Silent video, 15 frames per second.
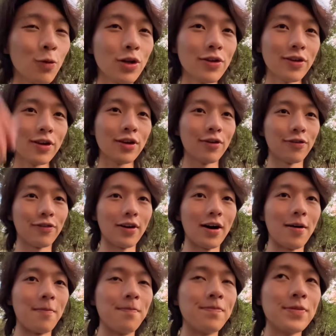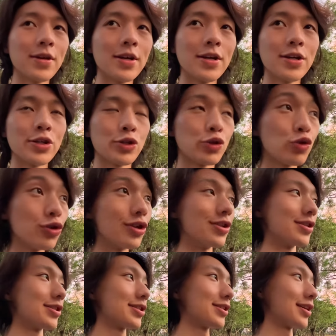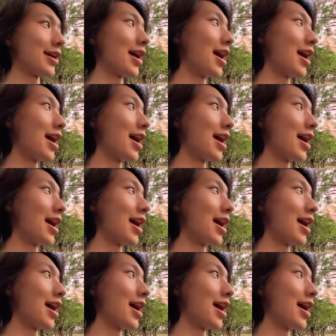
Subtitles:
What do you think of students